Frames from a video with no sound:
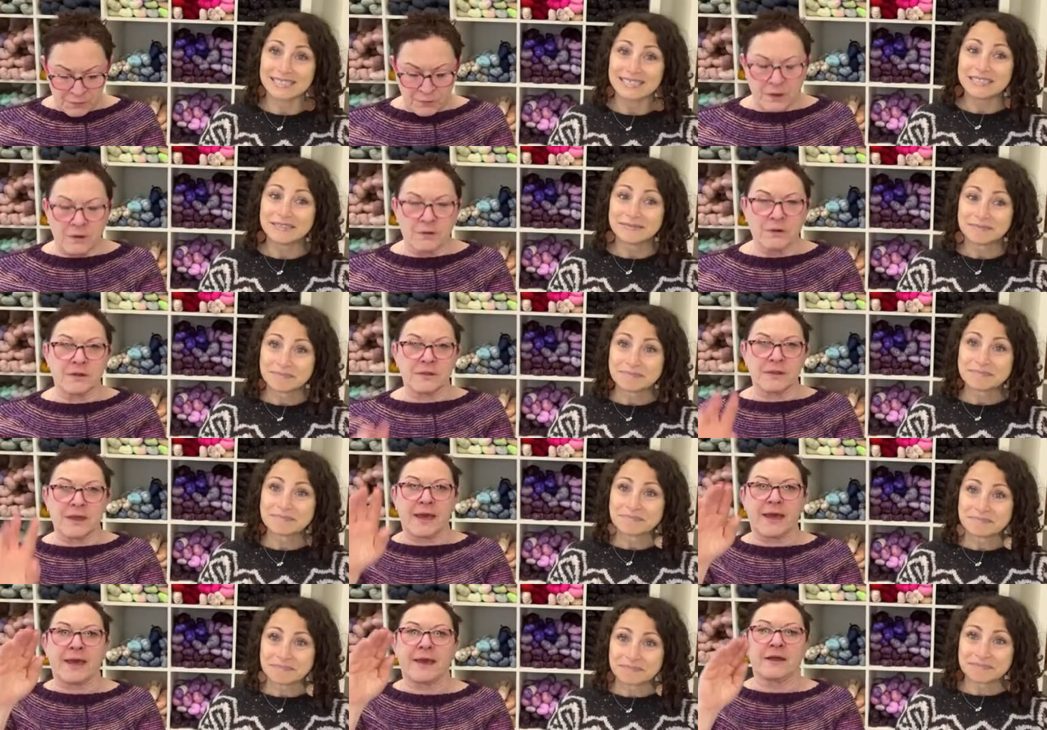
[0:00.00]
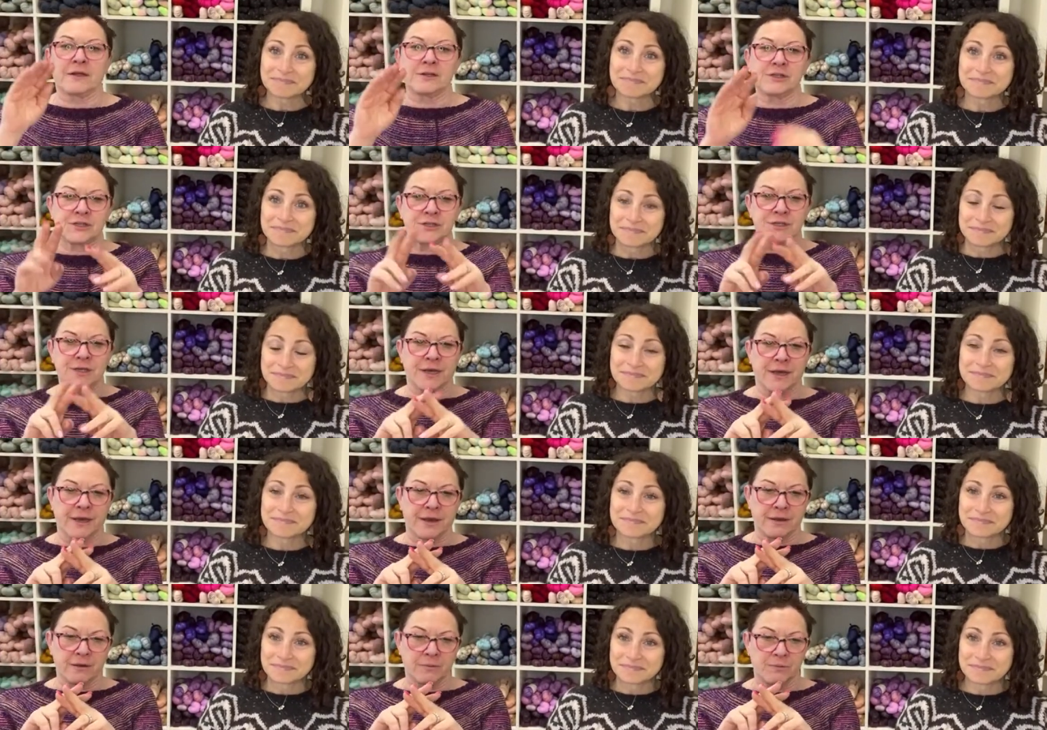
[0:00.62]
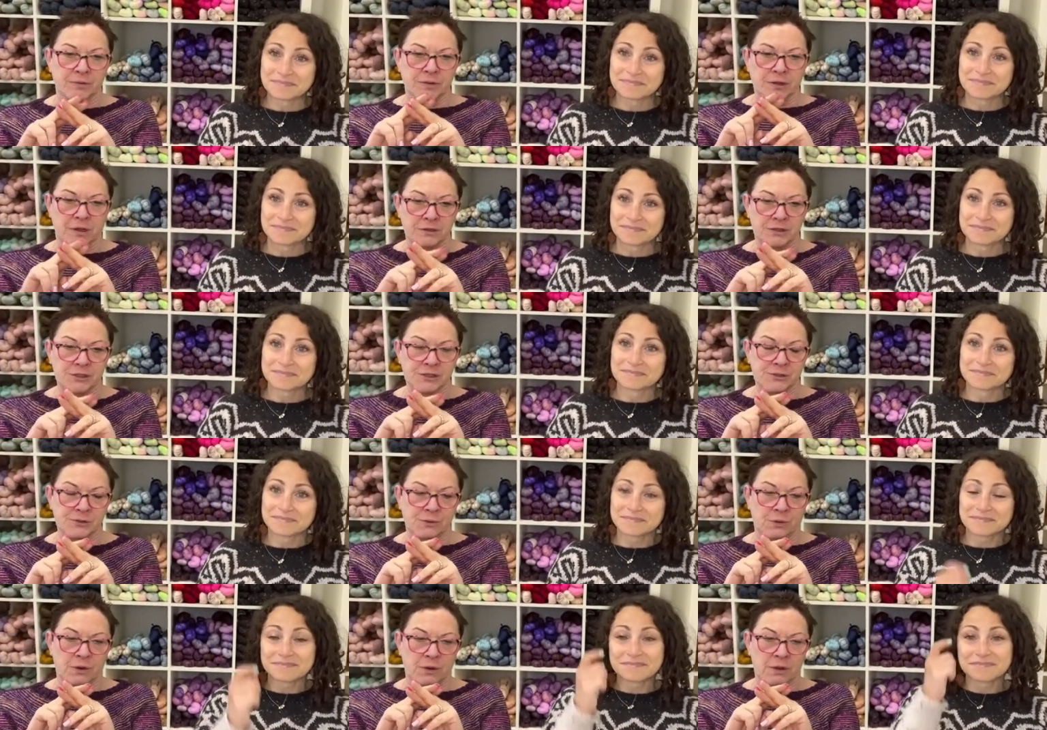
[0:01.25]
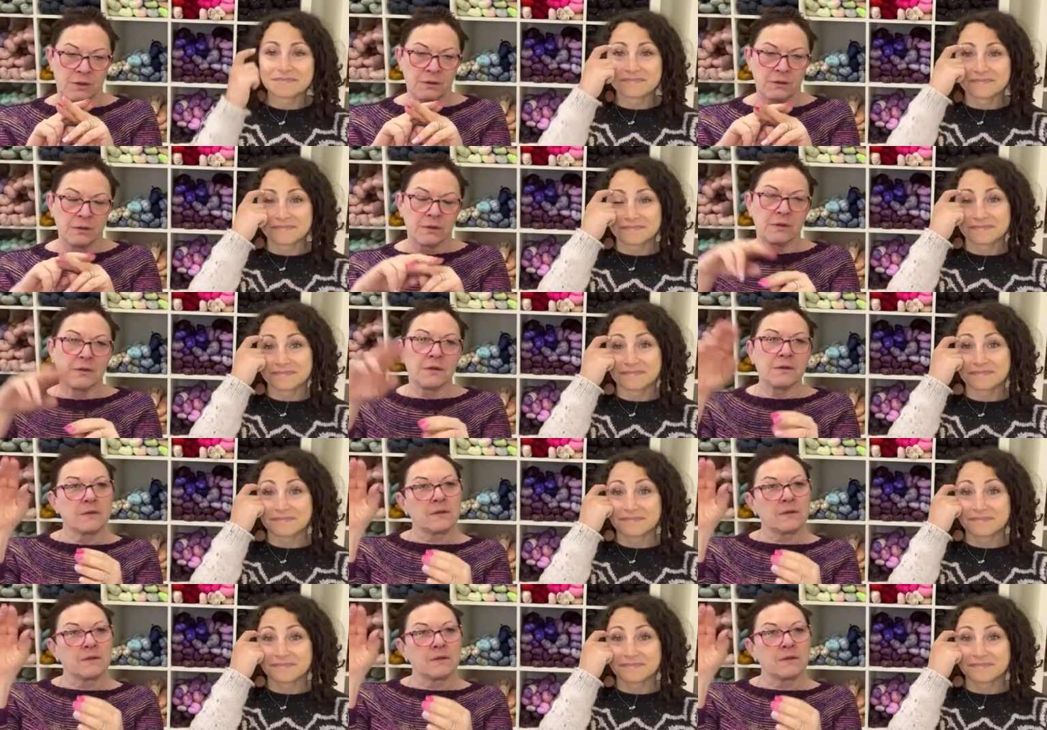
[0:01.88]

Speaker 1: go to the hashtag plus shawl